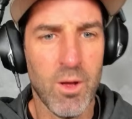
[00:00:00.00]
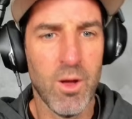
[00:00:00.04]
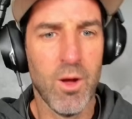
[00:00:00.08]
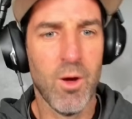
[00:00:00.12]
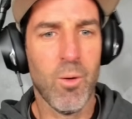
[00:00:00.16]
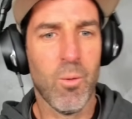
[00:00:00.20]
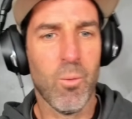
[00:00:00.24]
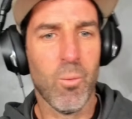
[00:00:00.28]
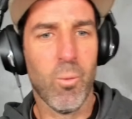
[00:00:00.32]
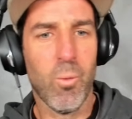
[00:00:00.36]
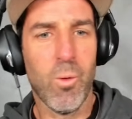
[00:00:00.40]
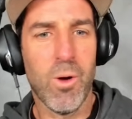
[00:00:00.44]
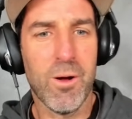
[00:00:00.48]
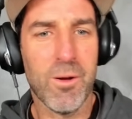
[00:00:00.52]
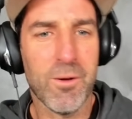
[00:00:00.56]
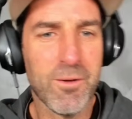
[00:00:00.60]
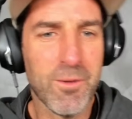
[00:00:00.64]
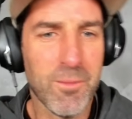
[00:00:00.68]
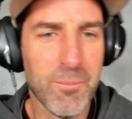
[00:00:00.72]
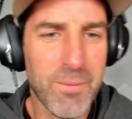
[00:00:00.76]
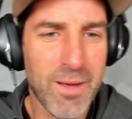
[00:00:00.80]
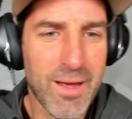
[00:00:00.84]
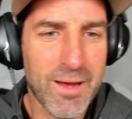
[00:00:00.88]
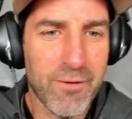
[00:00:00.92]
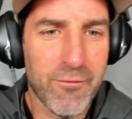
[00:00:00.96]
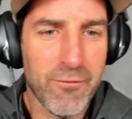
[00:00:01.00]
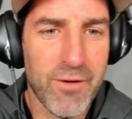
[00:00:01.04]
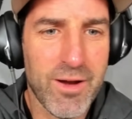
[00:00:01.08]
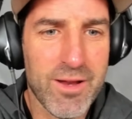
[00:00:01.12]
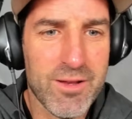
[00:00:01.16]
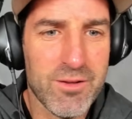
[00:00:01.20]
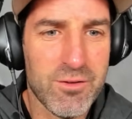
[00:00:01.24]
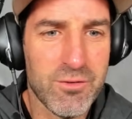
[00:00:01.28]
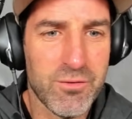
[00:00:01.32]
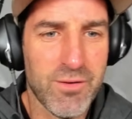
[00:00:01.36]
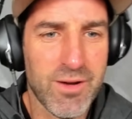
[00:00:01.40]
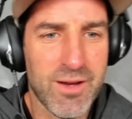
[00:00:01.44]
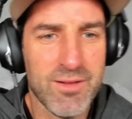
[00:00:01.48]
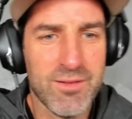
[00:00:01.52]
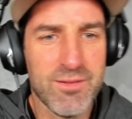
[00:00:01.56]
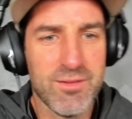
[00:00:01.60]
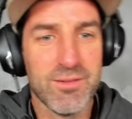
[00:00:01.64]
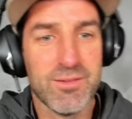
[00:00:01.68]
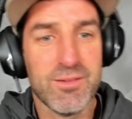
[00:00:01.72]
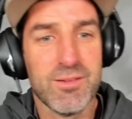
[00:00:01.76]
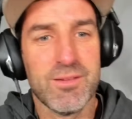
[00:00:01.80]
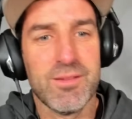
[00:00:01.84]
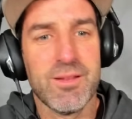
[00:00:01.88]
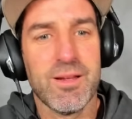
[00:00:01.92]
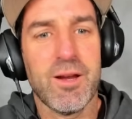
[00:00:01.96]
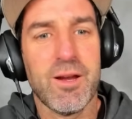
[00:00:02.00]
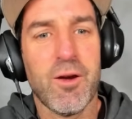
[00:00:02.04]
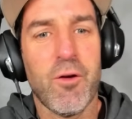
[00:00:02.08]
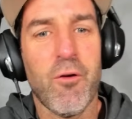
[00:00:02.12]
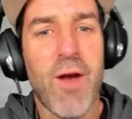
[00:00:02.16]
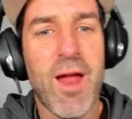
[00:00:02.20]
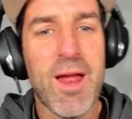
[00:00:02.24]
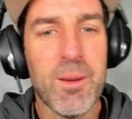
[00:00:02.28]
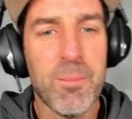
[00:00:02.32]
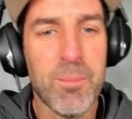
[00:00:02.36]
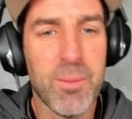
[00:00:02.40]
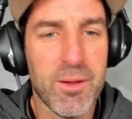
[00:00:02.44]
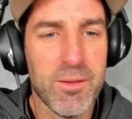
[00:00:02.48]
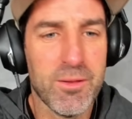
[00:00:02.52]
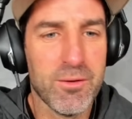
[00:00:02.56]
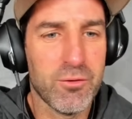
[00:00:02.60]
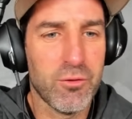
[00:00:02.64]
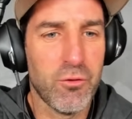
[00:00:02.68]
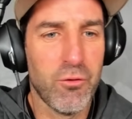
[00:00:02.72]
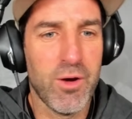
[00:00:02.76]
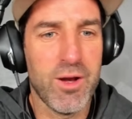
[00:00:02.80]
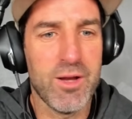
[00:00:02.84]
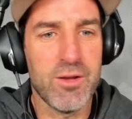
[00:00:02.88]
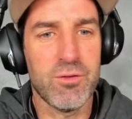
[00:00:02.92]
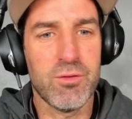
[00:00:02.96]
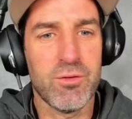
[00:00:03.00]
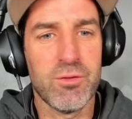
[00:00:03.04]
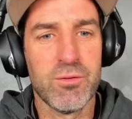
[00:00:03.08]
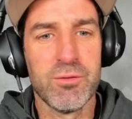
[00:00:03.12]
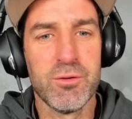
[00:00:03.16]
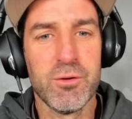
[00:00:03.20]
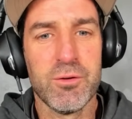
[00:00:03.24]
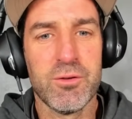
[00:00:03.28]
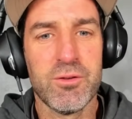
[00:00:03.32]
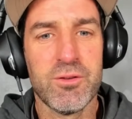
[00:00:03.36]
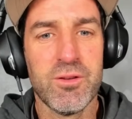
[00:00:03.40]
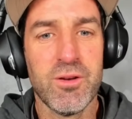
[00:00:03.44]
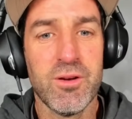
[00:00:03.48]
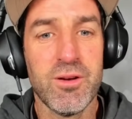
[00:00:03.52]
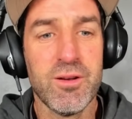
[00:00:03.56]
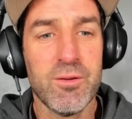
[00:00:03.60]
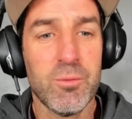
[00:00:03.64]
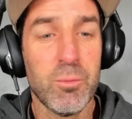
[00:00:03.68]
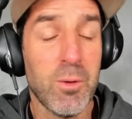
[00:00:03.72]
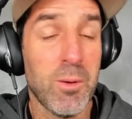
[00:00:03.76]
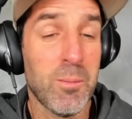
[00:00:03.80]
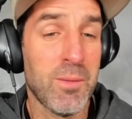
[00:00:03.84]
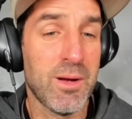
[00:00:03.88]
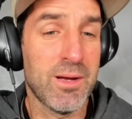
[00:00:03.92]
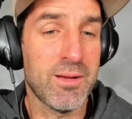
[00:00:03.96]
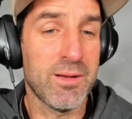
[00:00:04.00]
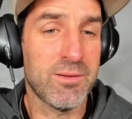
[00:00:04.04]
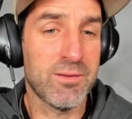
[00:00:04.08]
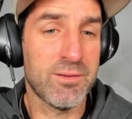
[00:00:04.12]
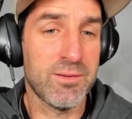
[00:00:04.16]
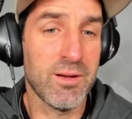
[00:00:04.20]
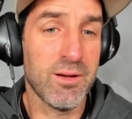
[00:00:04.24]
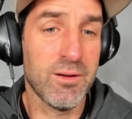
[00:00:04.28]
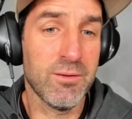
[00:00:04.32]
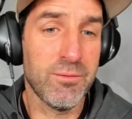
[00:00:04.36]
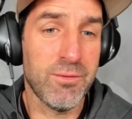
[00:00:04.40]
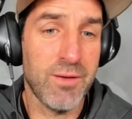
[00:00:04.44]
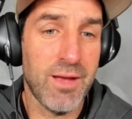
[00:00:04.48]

Welcome back, race fans. This is the Crank Brothers Race Review series where myself